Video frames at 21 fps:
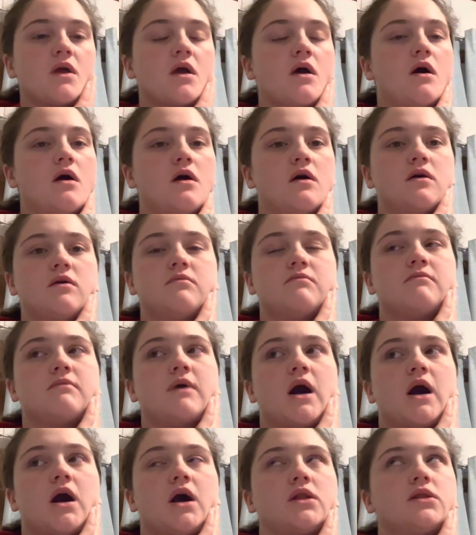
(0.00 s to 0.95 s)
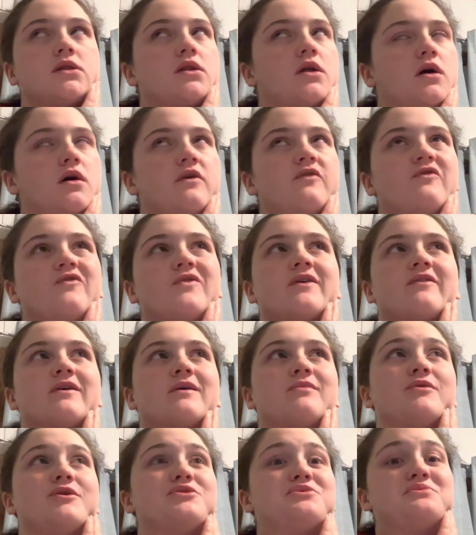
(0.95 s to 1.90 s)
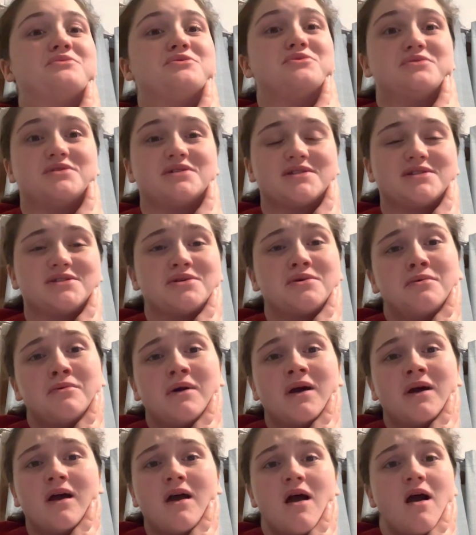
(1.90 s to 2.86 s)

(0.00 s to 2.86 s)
Um, I love whenever I'm not doing jujitsu,